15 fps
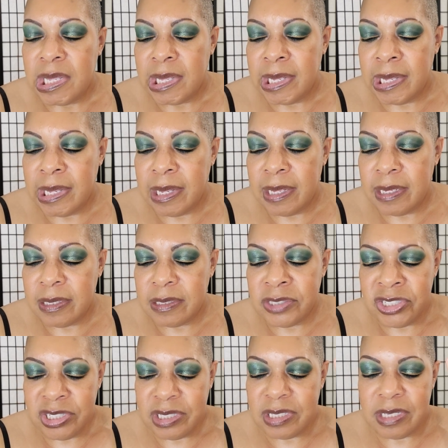and
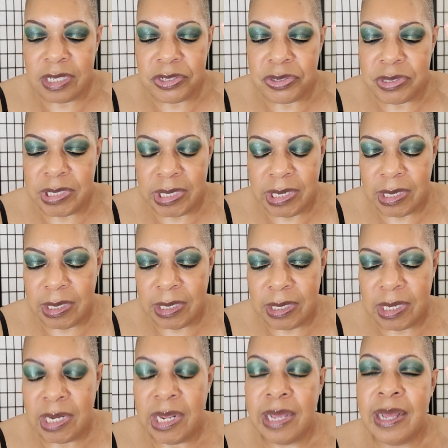she's just
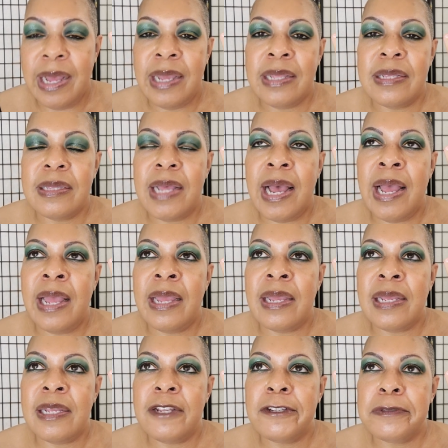entertaining and i i,
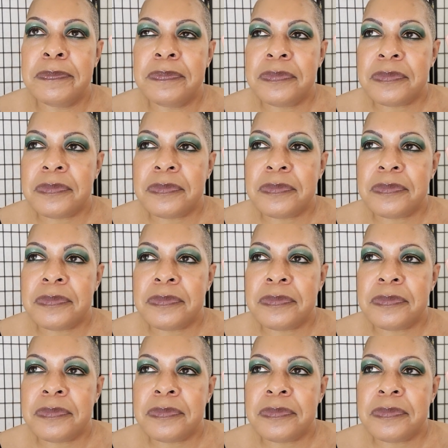I